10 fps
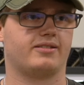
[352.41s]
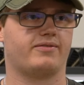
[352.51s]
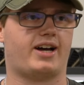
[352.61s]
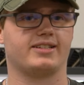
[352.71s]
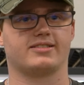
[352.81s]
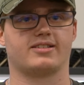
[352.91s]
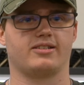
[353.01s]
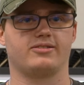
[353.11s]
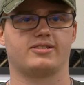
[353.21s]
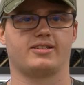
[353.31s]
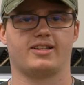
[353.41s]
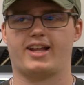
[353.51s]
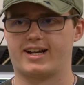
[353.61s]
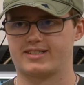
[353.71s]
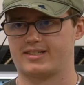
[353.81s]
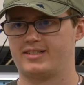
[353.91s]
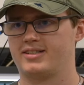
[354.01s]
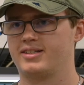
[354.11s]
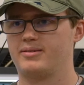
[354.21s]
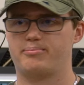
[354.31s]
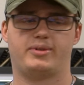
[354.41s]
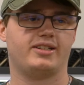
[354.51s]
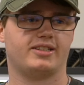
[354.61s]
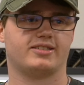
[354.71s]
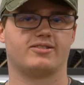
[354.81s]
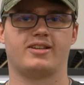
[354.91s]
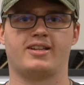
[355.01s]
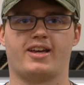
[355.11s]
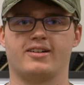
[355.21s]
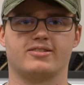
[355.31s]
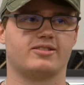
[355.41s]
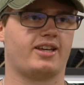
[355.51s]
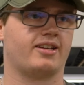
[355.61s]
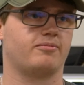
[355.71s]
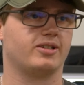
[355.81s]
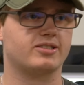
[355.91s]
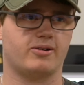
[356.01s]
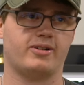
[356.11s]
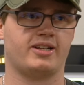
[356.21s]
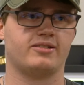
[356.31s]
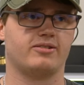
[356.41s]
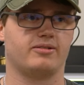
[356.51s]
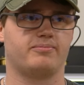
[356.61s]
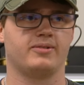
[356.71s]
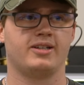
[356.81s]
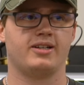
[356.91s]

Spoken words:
devise a solution and then actually build it, so then they understand what's going into